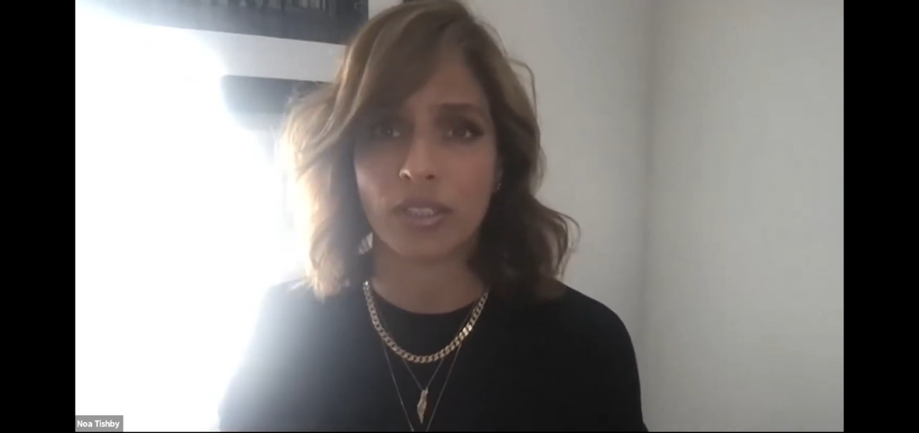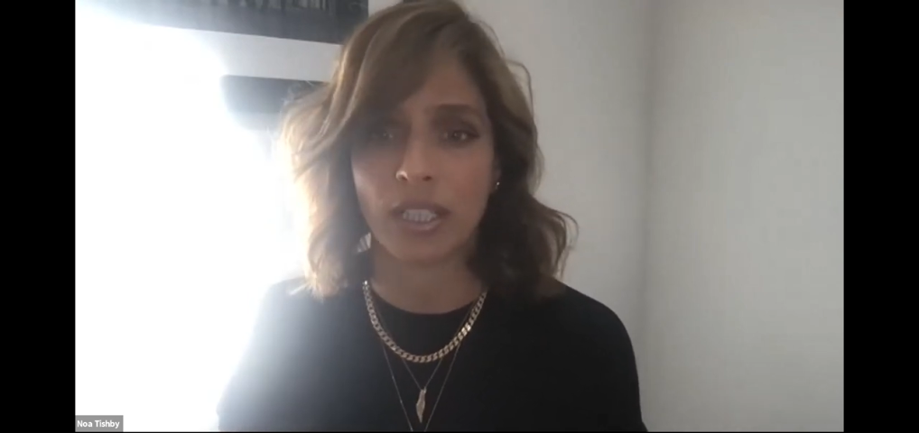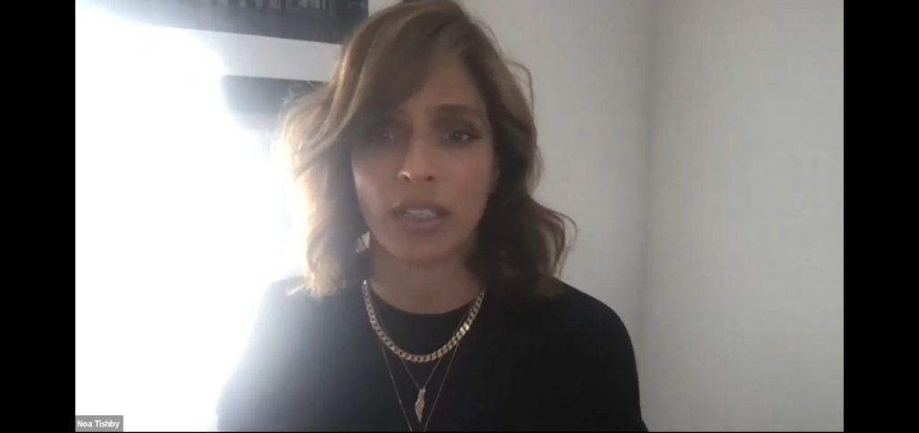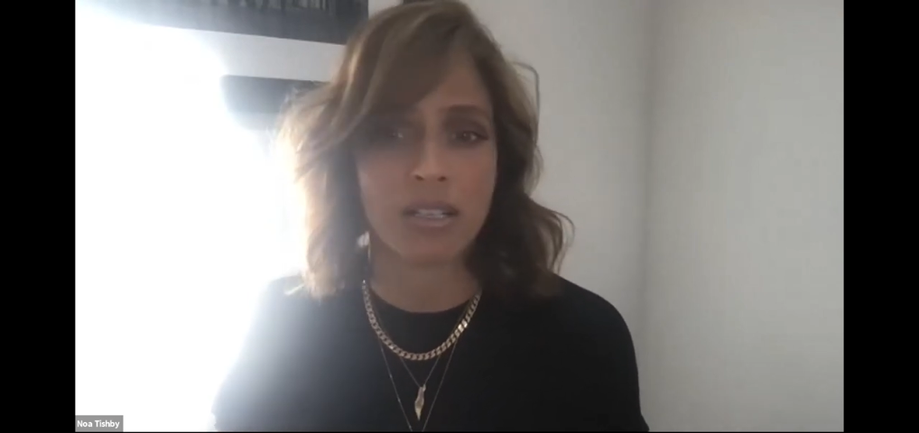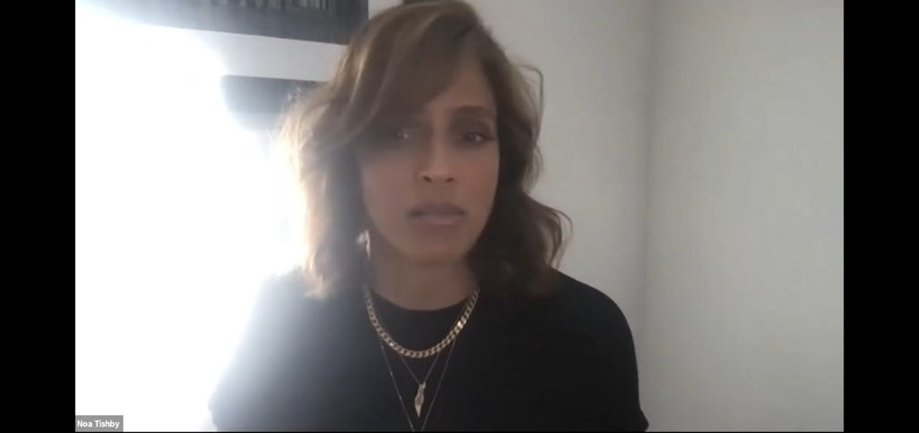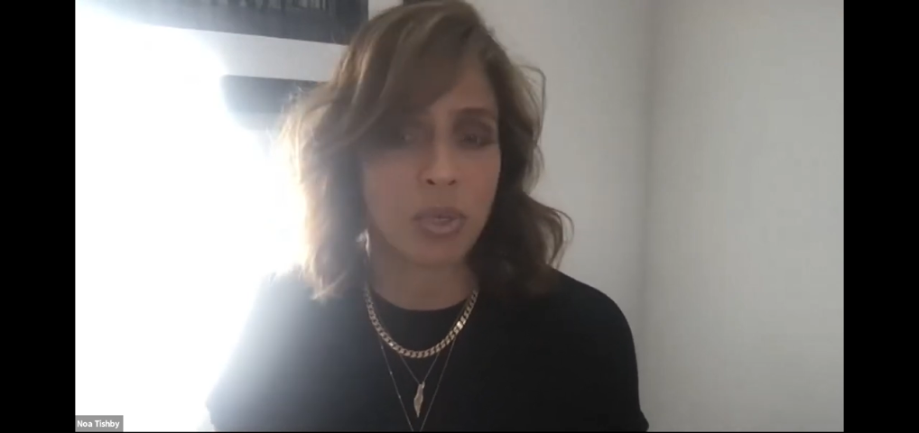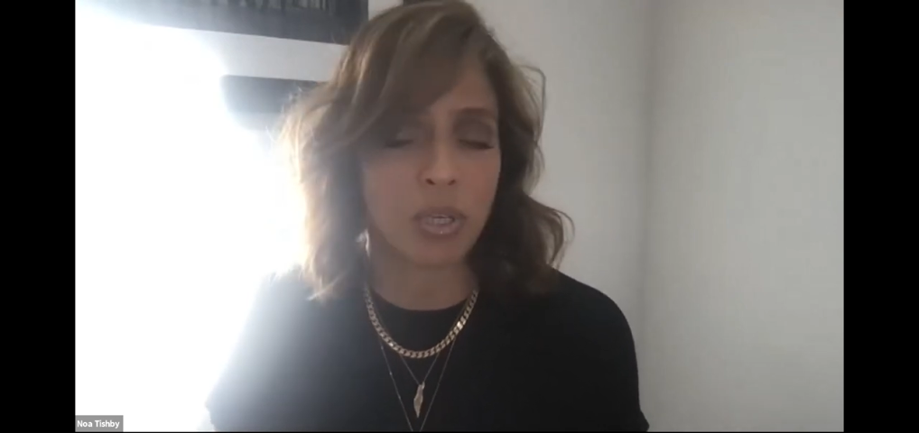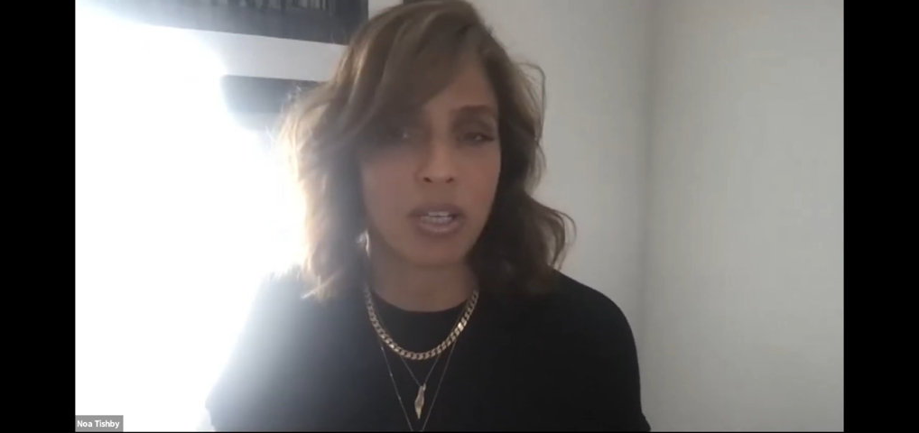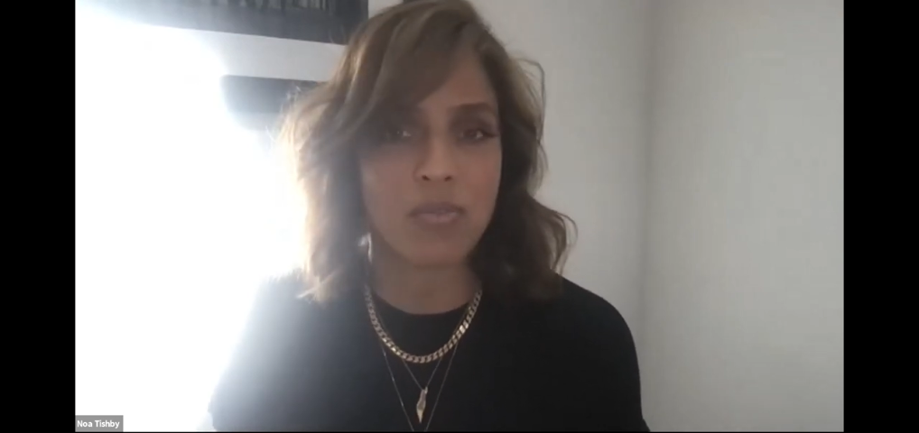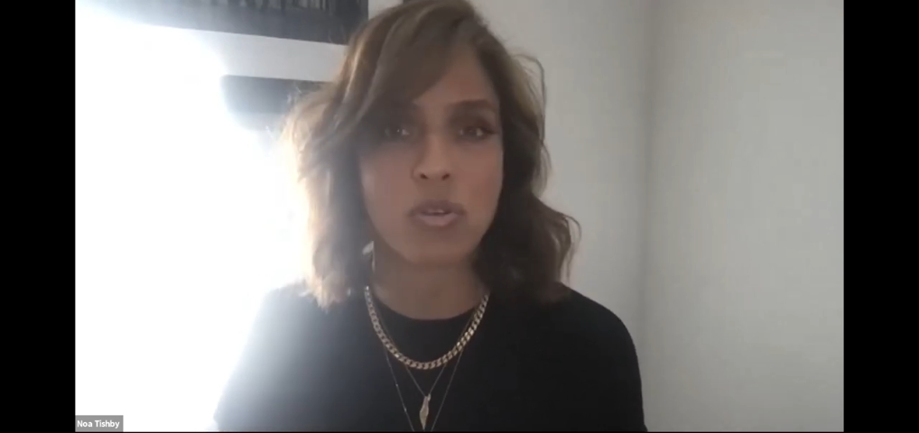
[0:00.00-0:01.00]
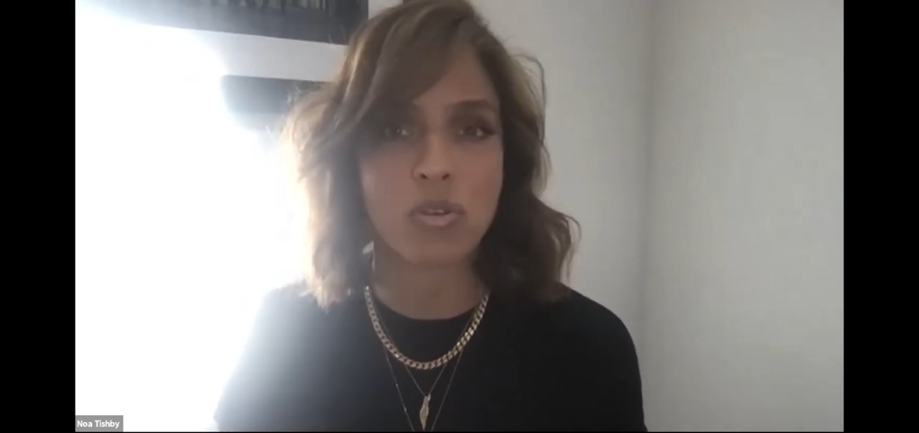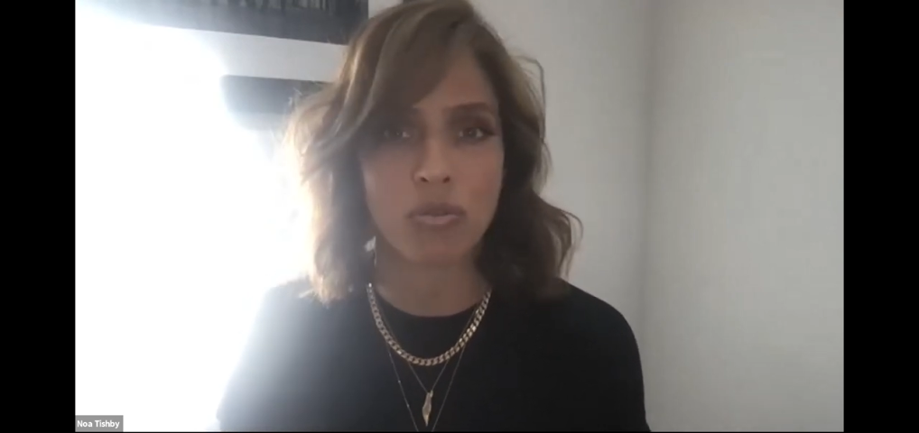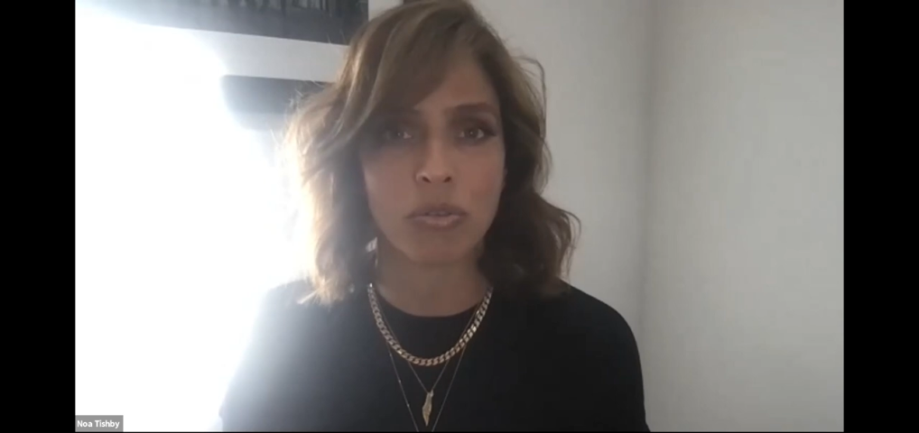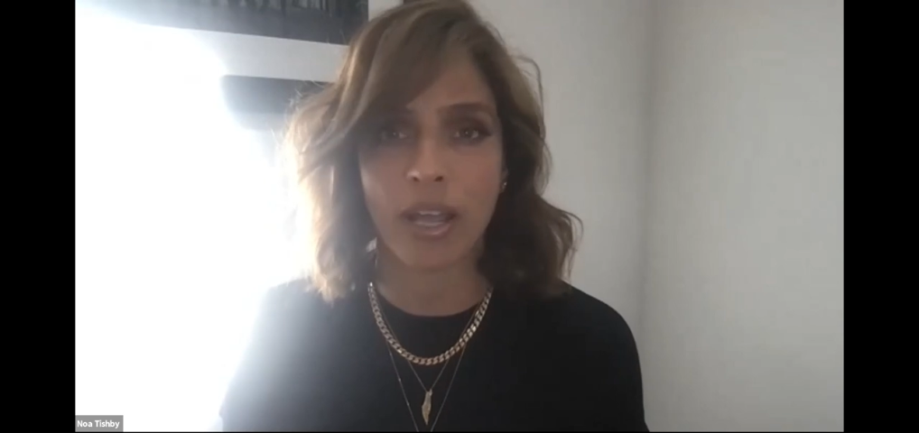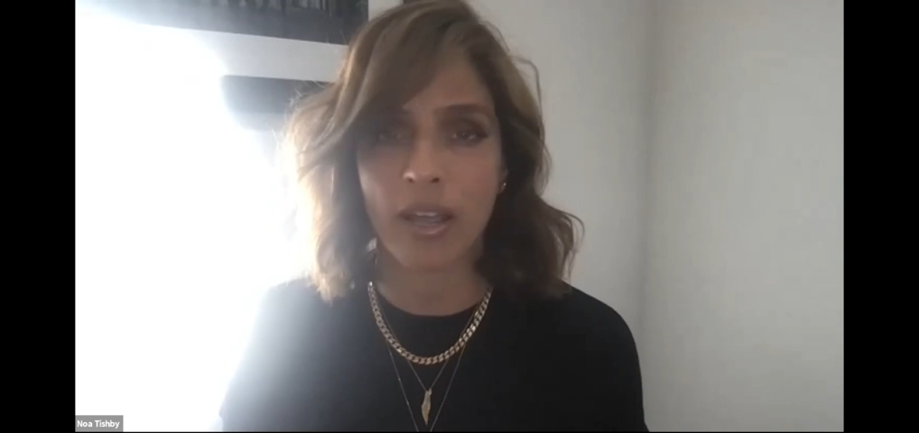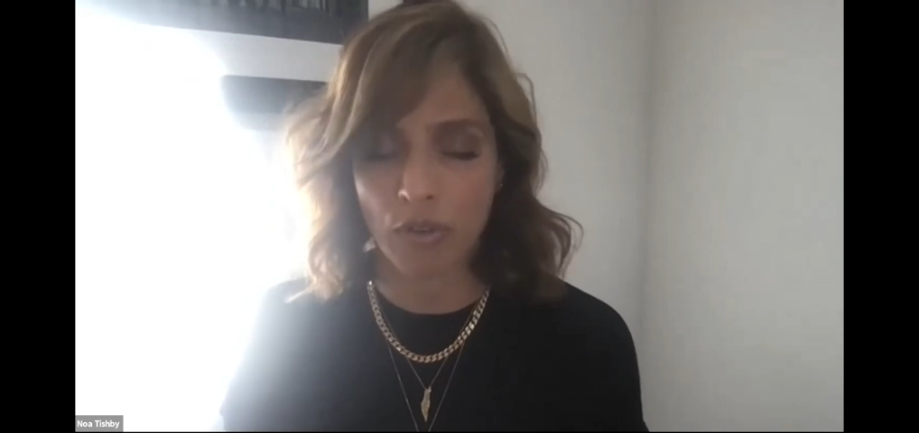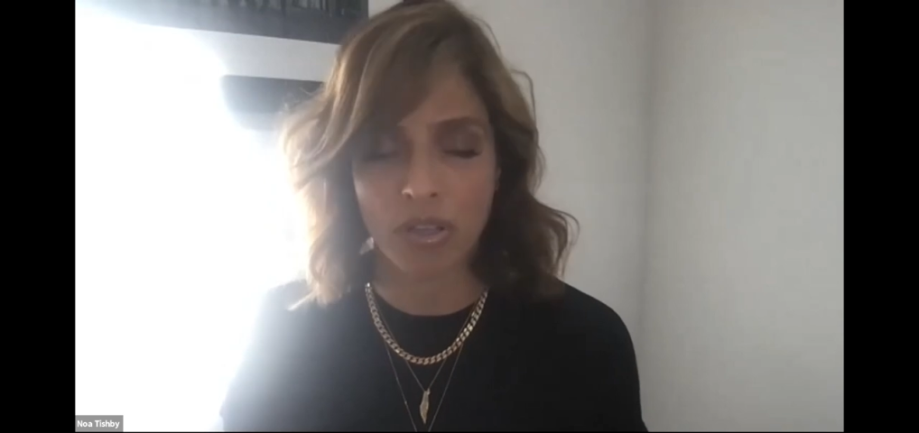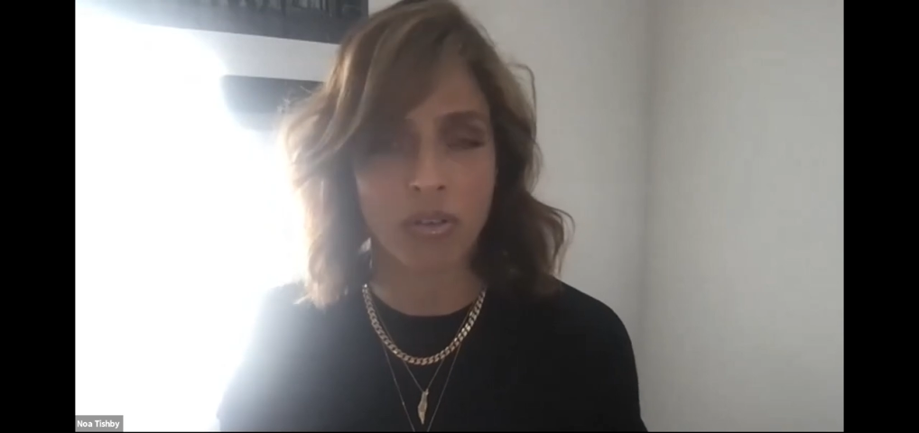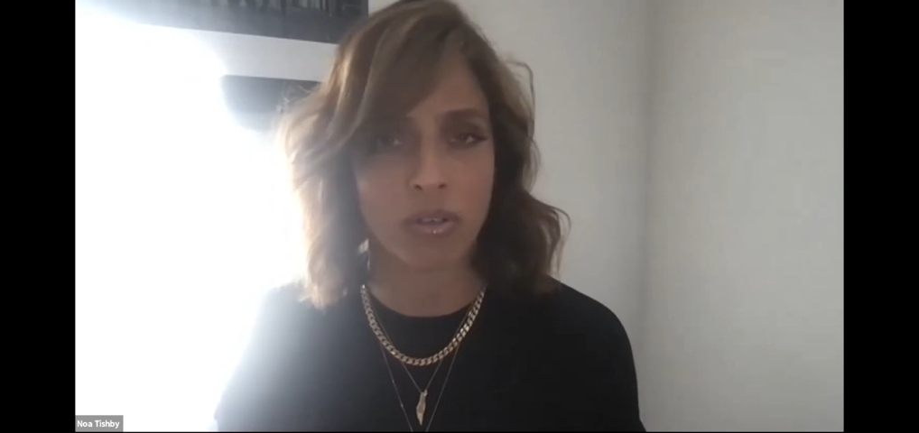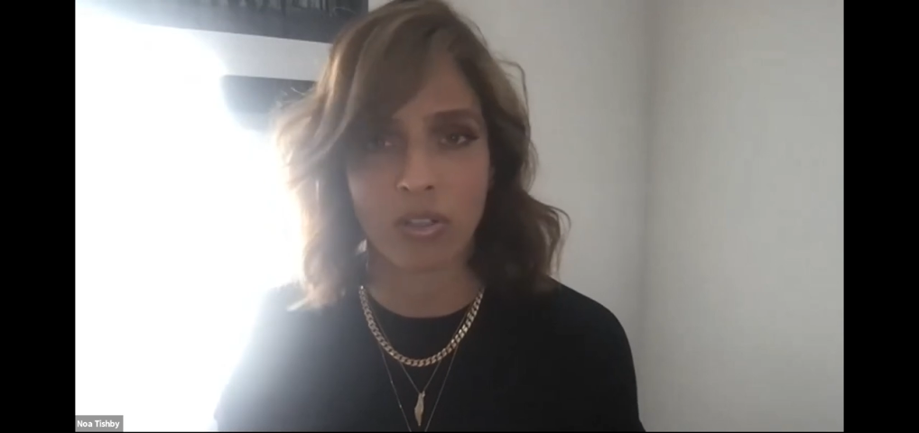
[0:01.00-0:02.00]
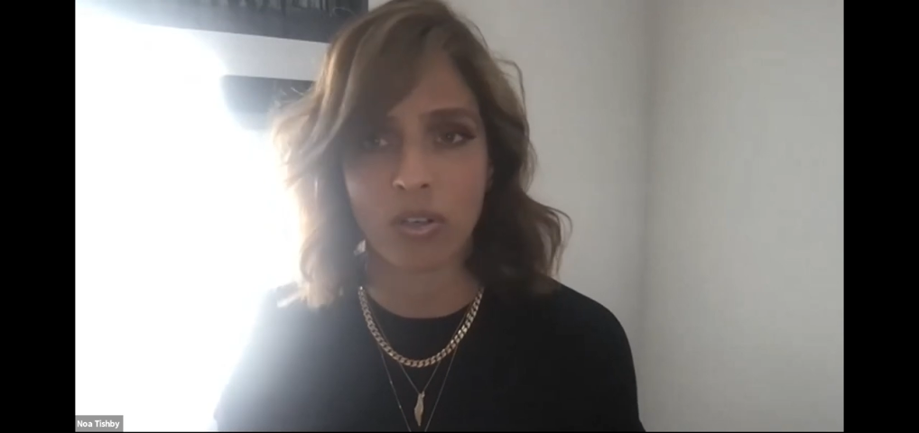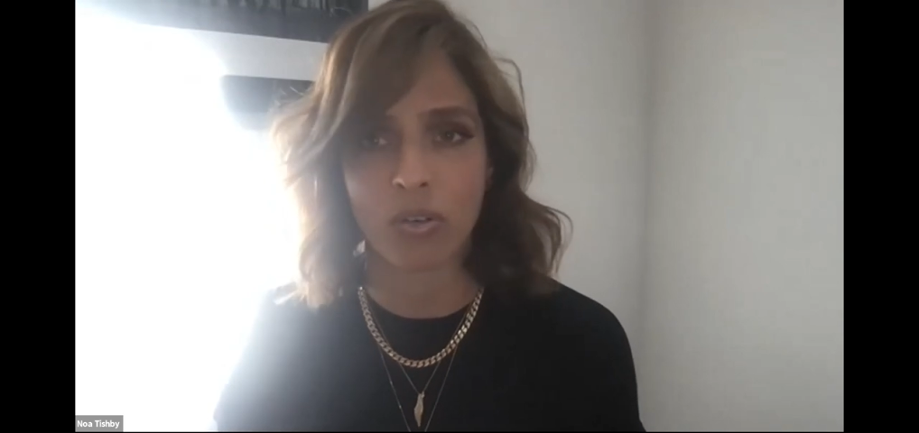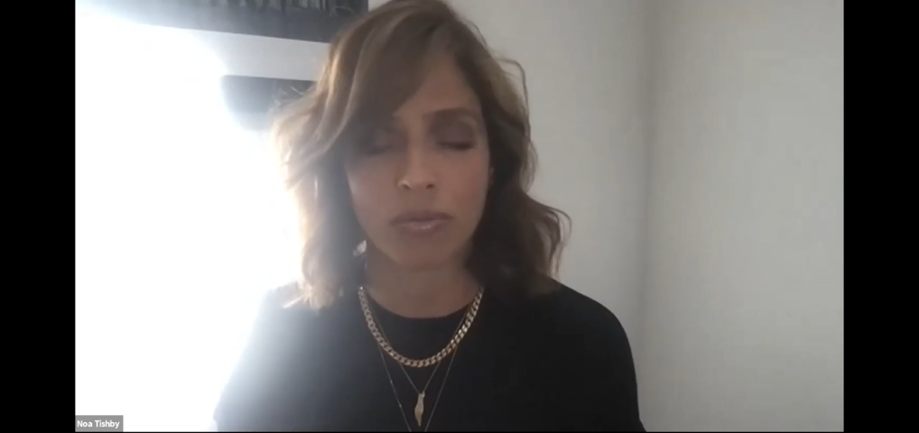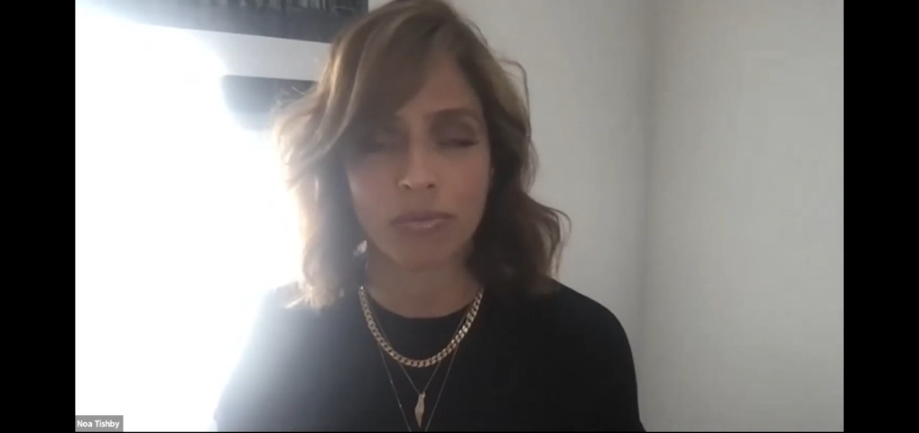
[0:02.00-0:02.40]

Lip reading: And this book gives you everything you need to know,